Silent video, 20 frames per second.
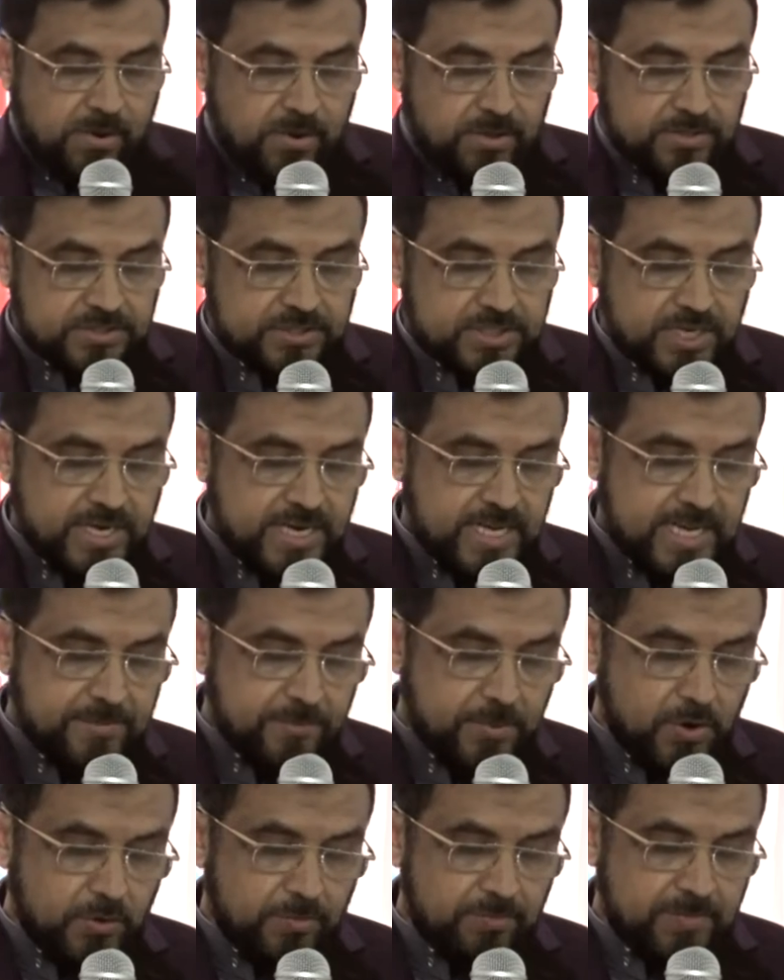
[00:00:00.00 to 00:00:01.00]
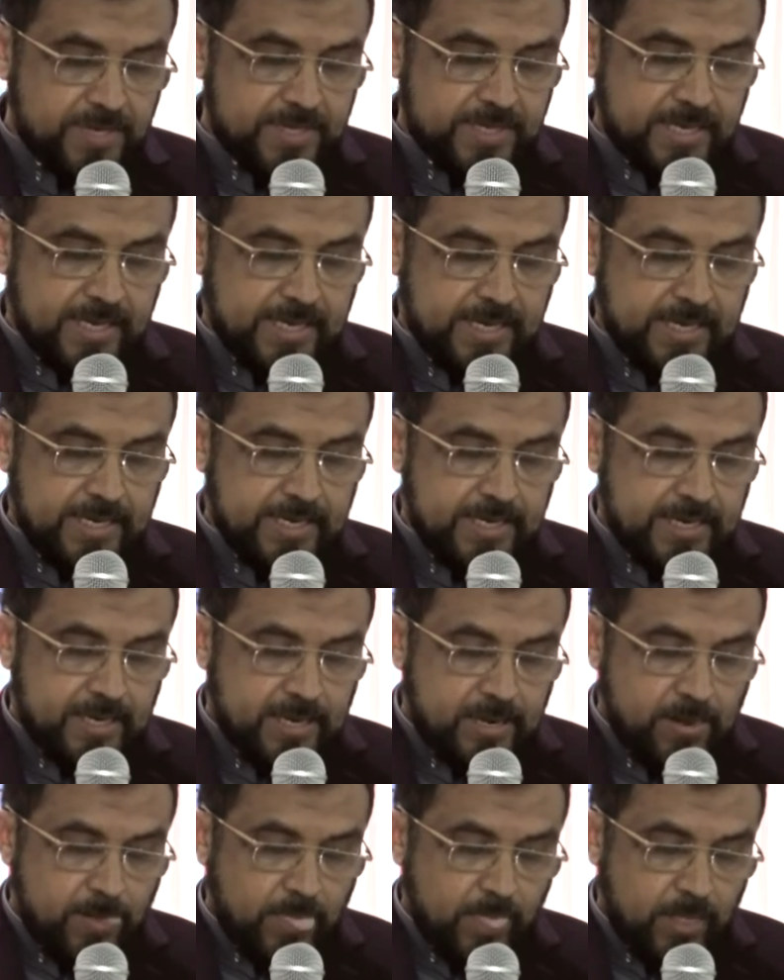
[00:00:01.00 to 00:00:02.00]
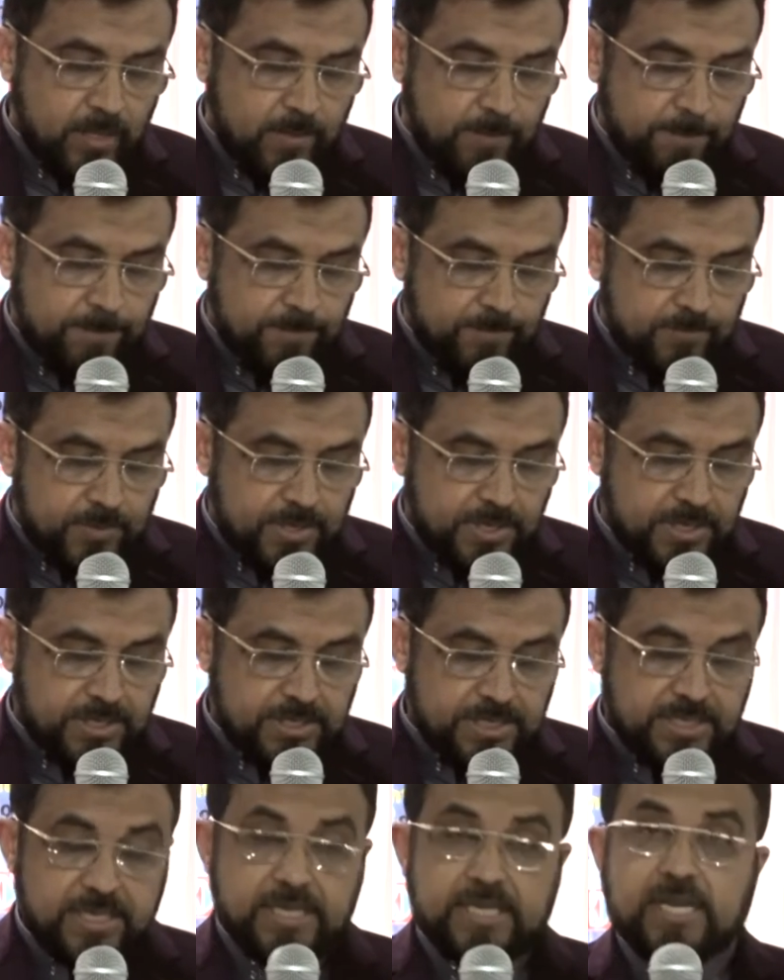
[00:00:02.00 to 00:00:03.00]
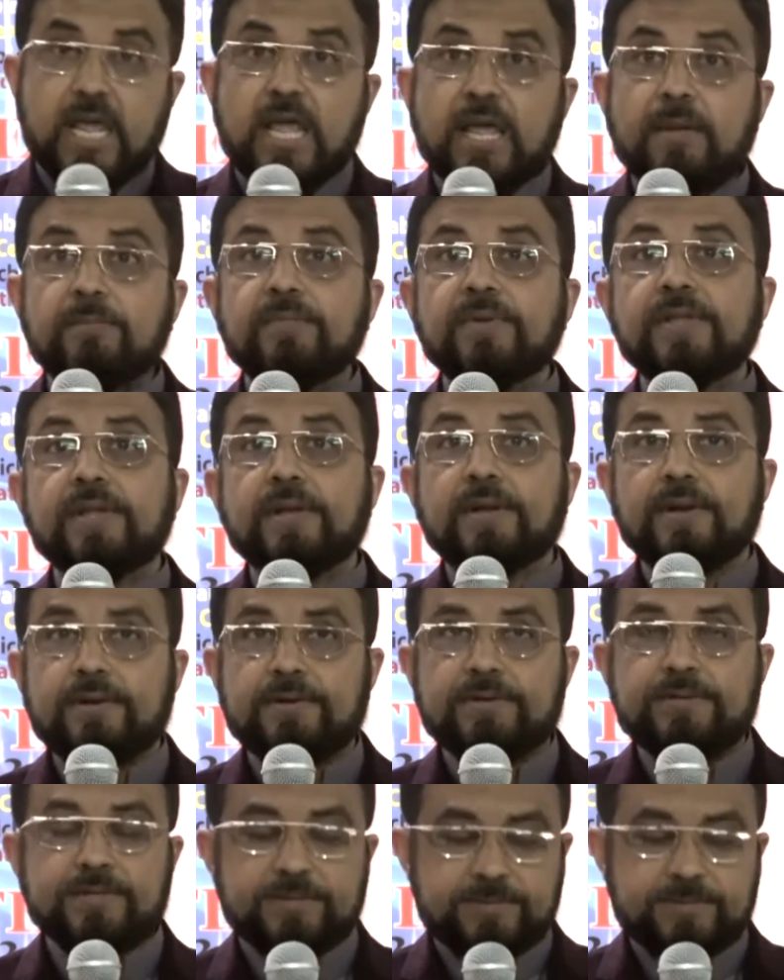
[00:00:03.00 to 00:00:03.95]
concerning about me, then indeed I am near.